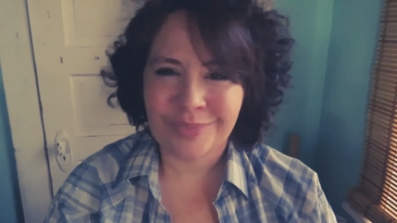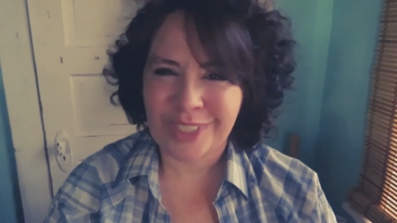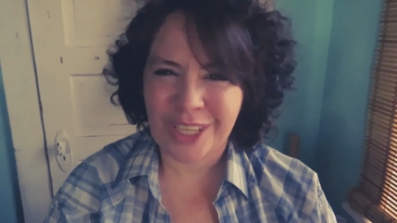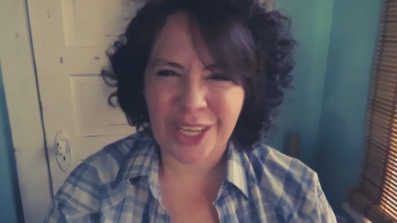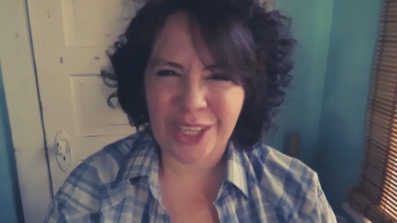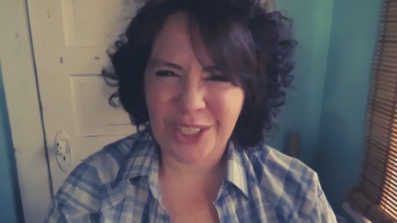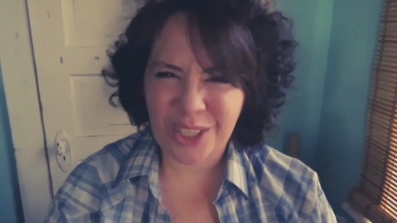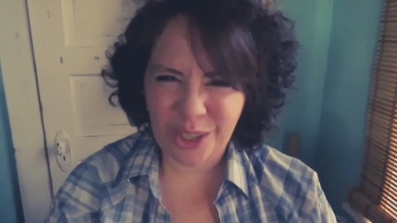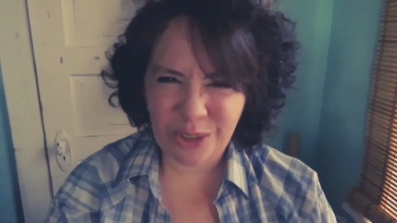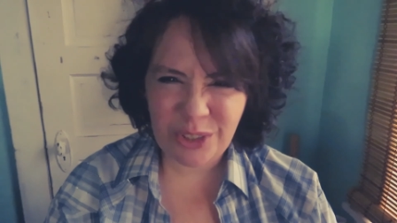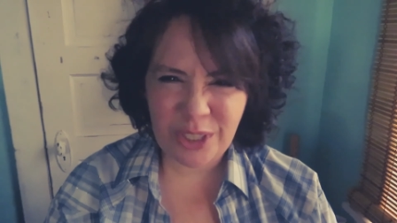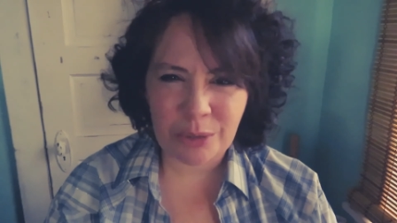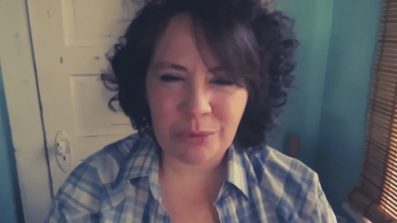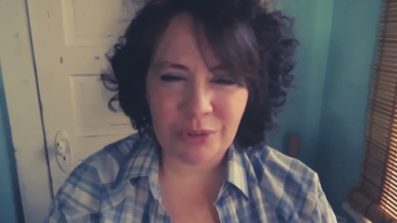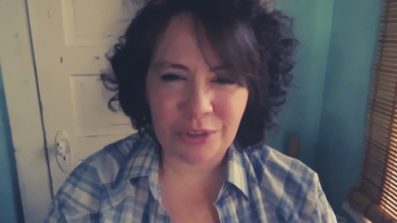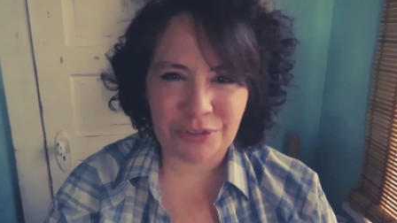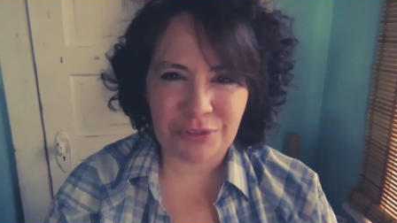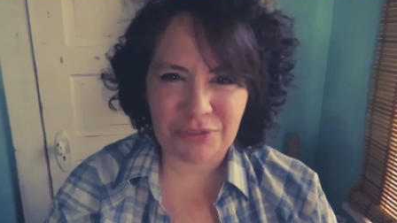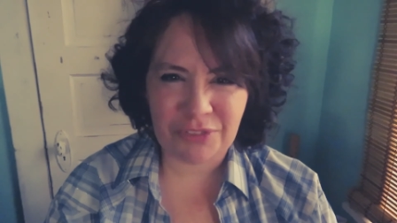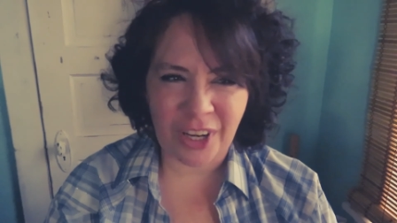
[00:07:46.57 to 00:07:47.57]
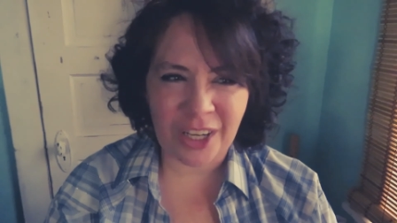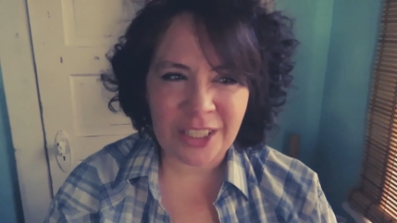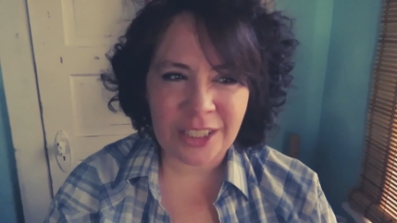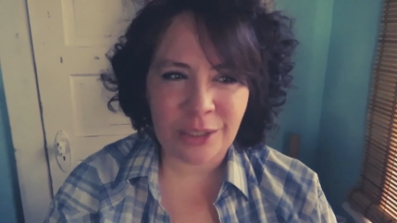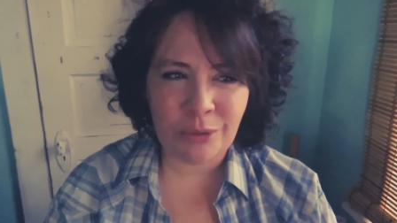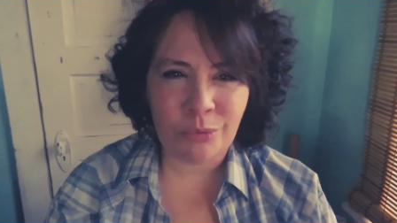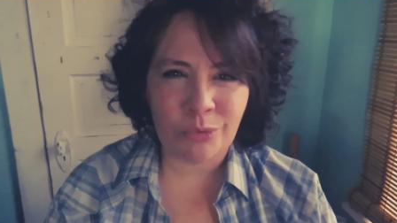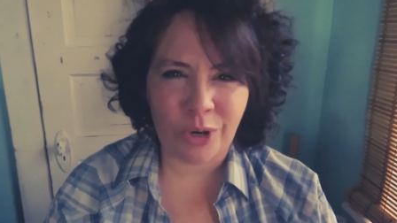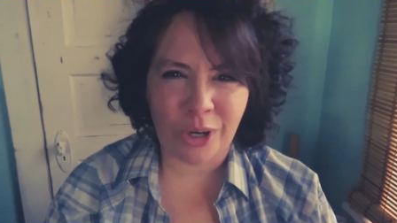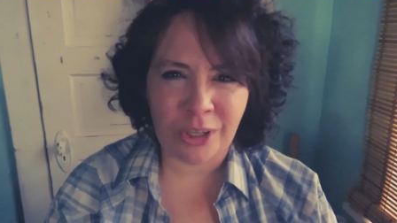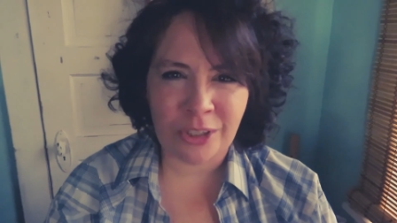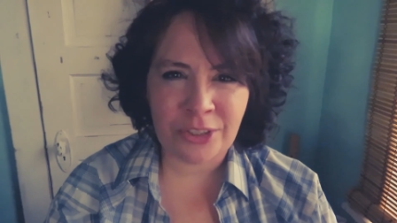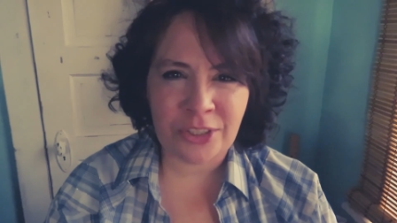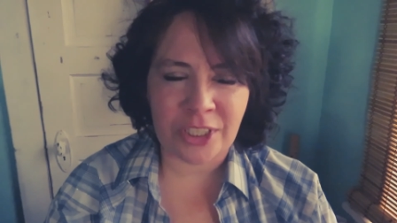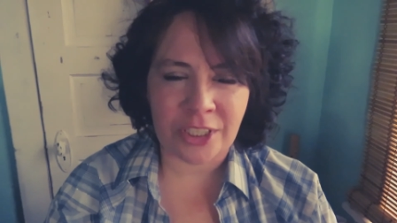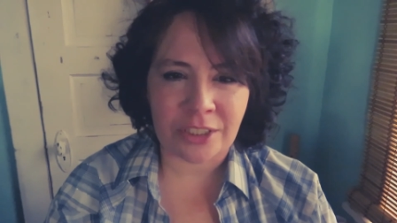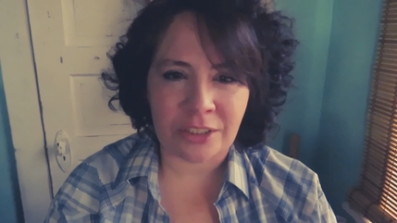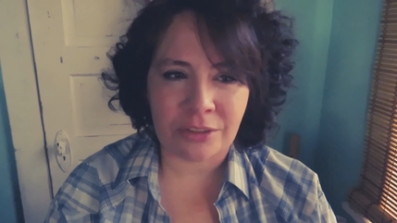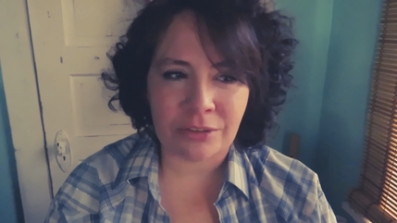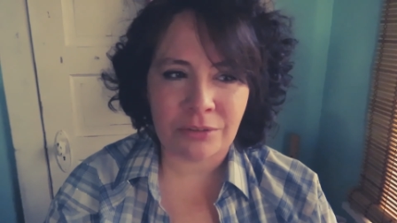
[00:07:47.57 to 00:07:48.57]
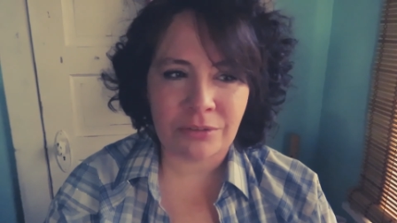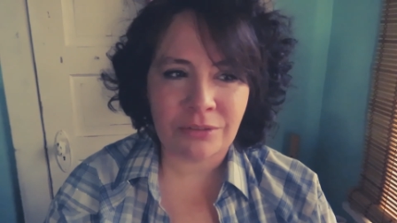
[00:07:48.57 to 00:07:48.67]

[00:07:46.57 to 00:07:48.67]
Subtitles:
And know that we're fucking worth it.